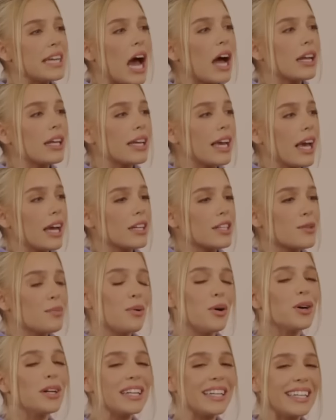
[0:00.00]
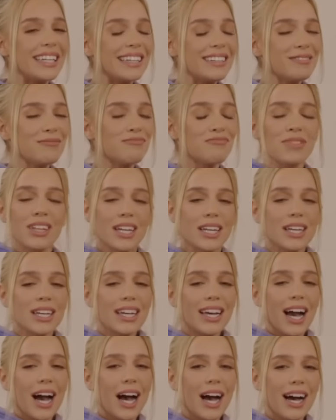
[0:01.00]
daddy gang, to put it in
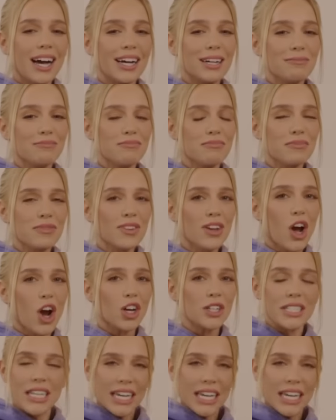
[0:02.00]
our